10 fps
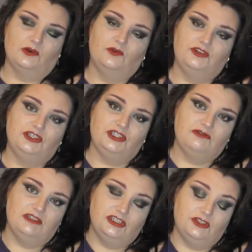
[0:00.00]
All you
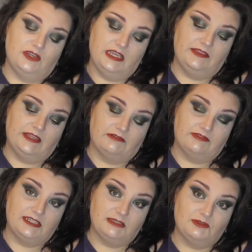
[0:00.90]
do is you hit that
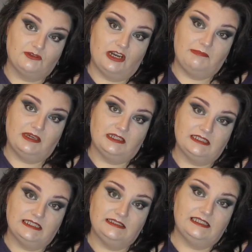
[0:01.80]
red subscribe button
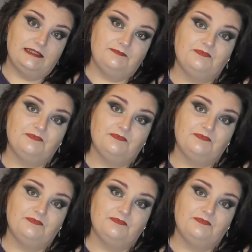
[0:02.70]
down there.